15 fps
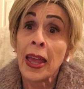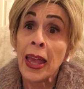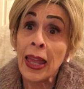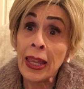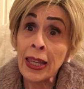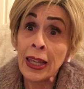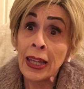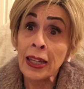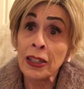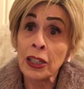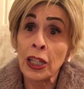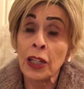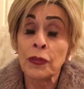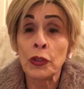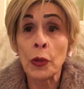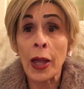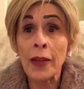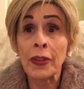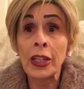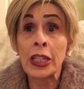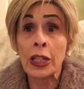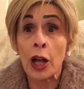And if you
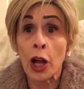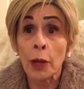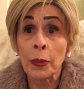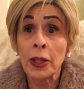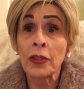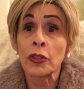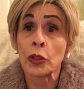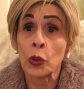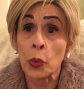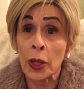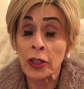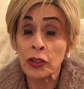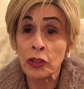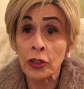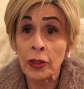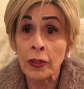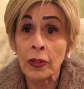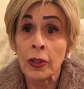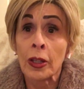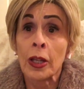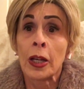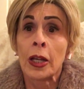have any comments or
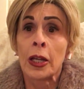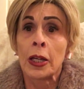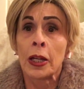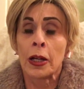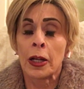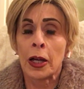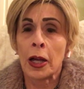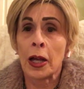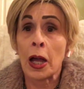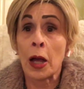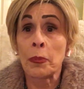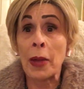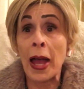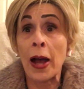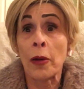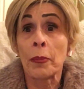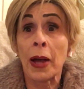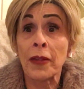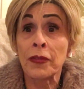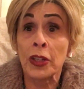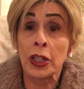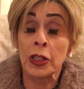questions about
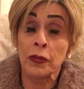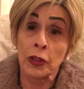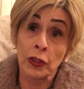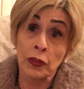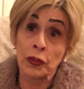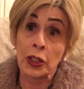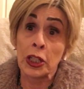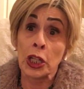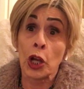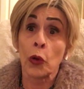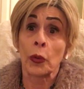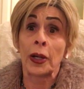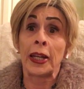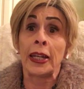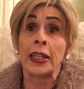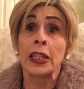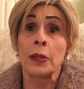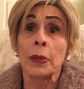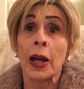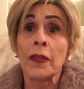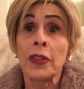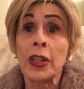this video or any of
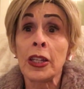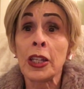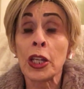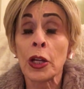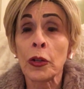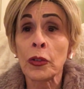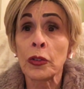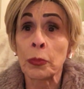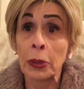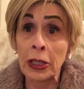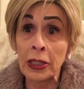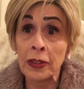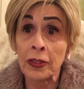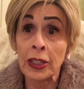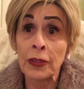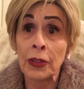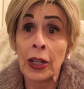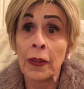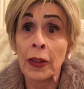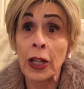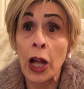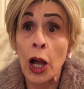my videos, please leave it
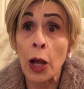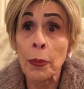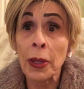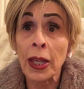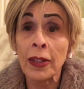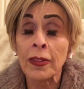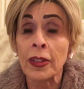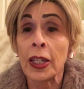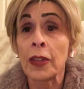in the comments.